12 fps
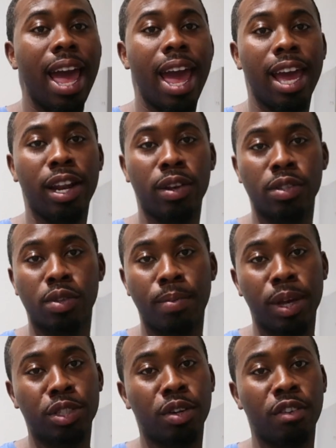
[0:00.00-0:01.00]
And also
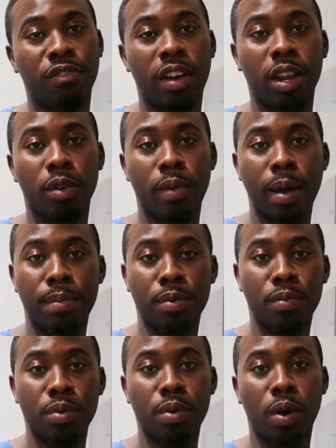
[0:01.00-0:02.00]
make sure to follow
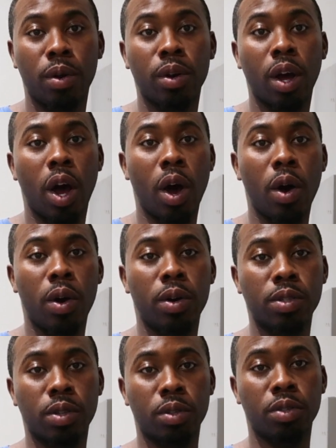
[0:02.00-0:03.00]
Rappin' Roux on all
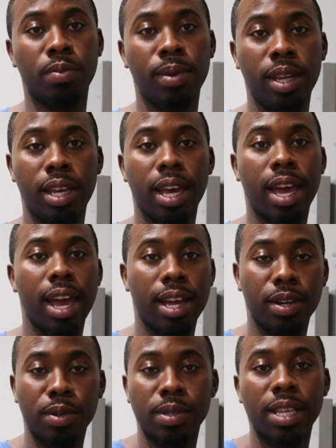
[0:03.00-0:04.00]
social media
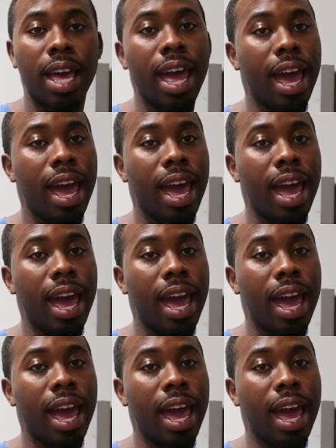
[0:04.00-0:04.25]
handles.